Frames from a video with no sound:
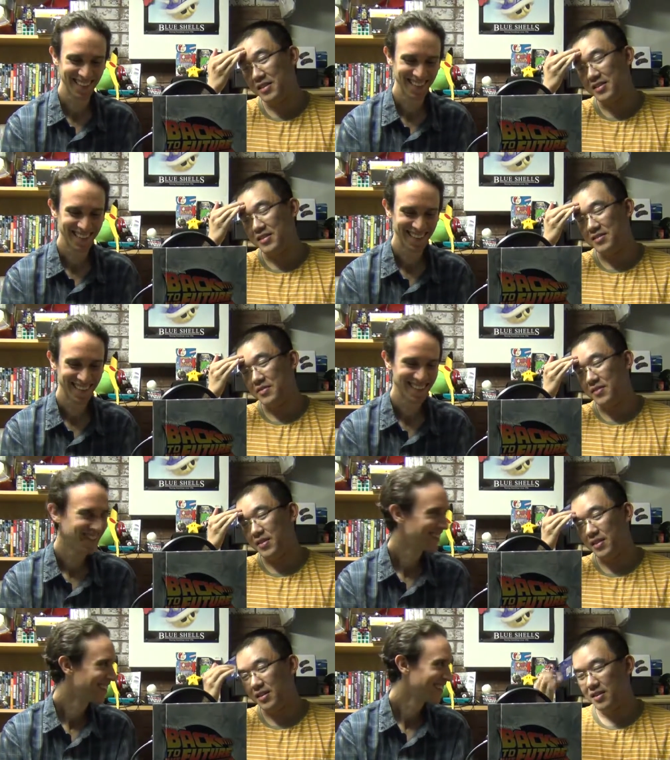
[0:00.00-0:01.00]
Speaker 1: that seems to
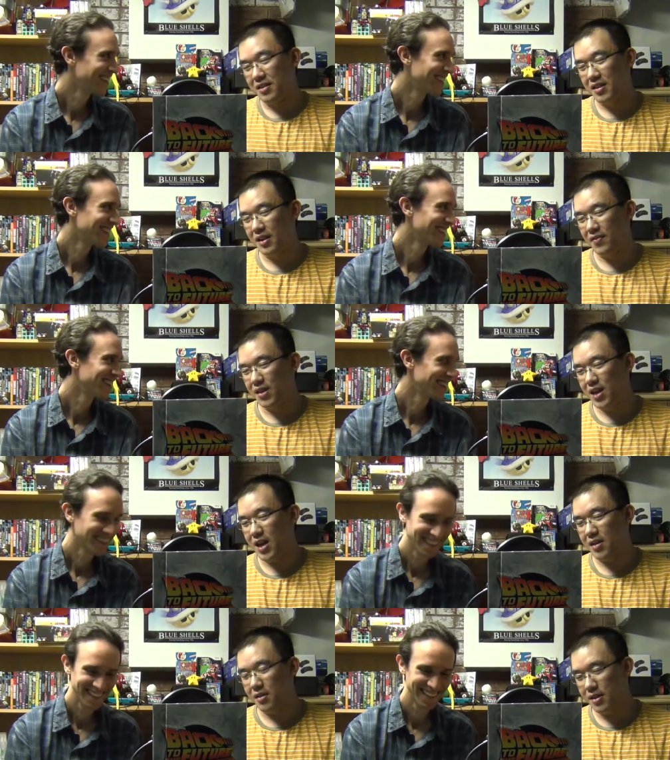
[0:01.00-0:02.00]
be the thing. But
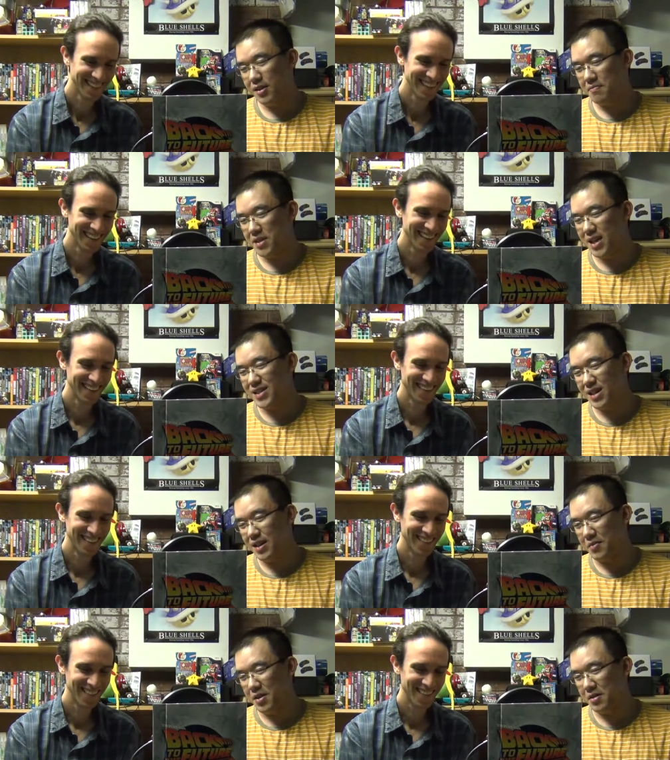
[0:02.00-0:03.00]
yeah, that, but that's kind of
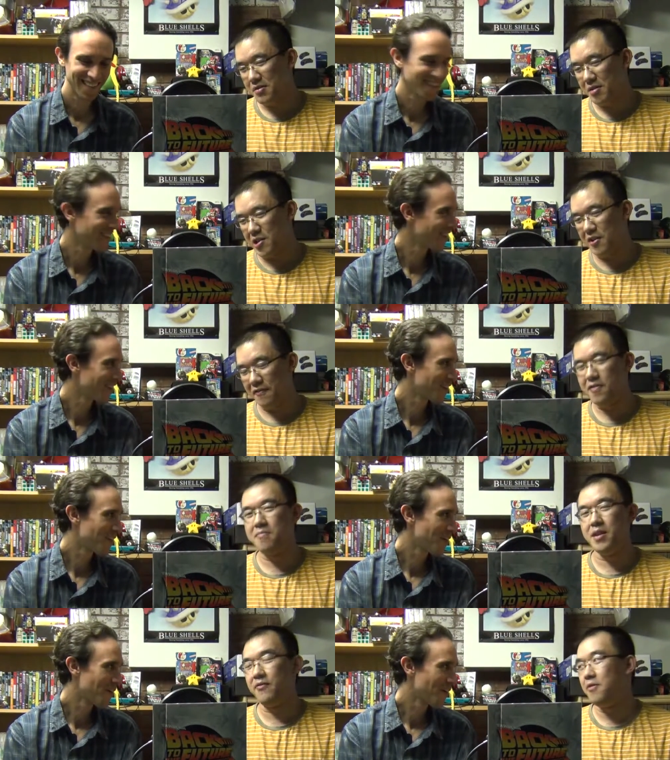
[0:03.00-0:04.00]
like what
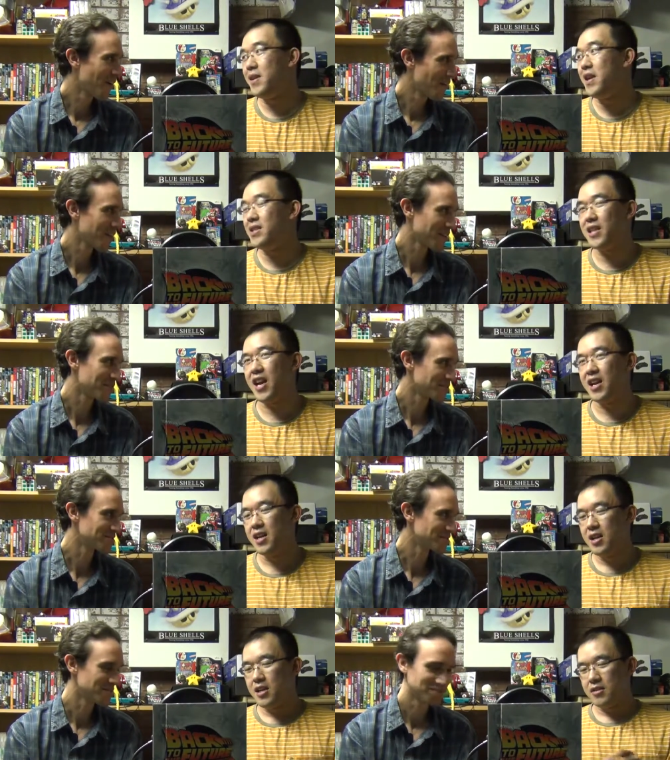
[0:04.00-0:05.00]
confirmed it for me is yeah, that for
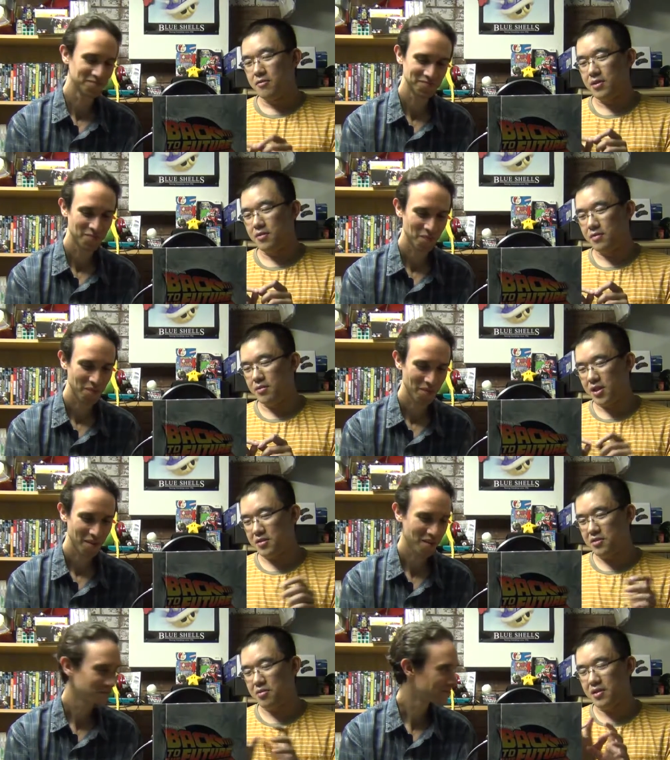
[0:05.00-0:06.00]
sure. When when you
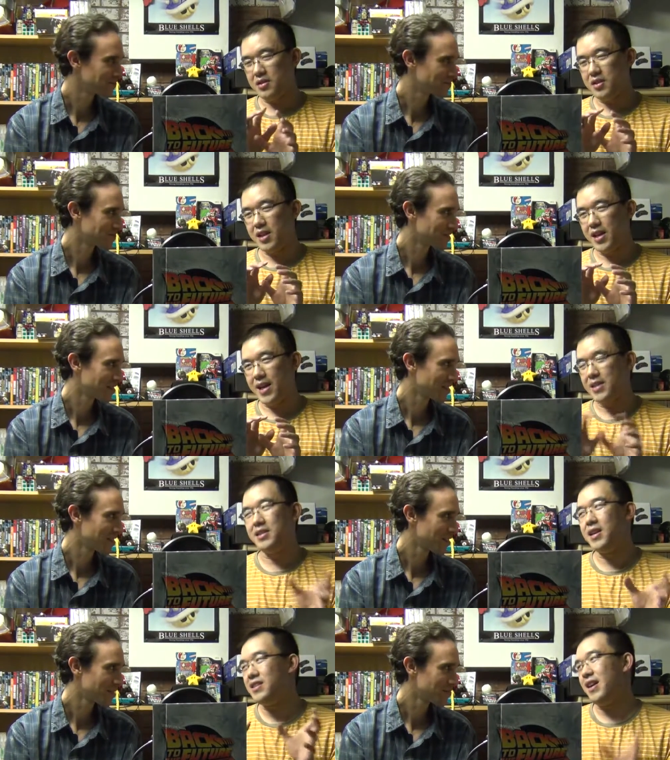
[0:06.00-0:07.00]
watch the trilogy, it's
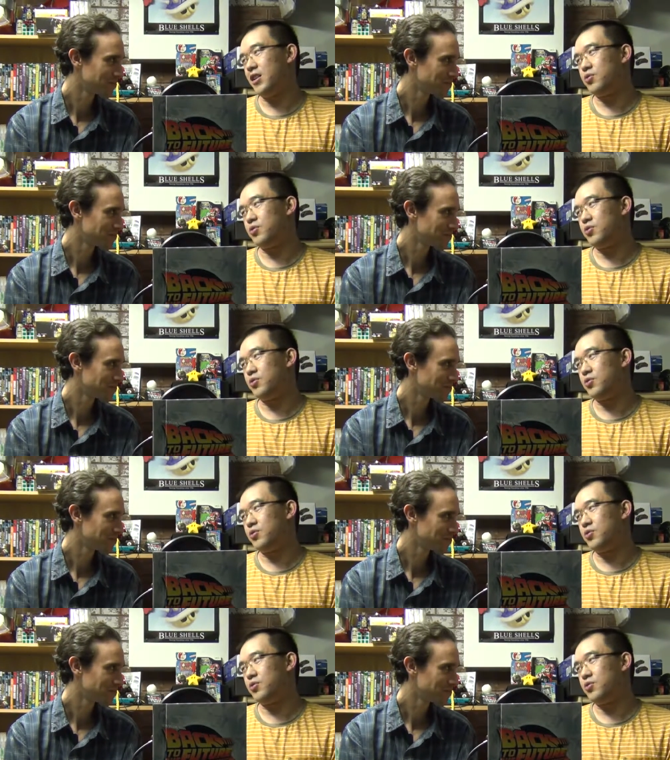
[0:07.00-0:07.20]
not it's not a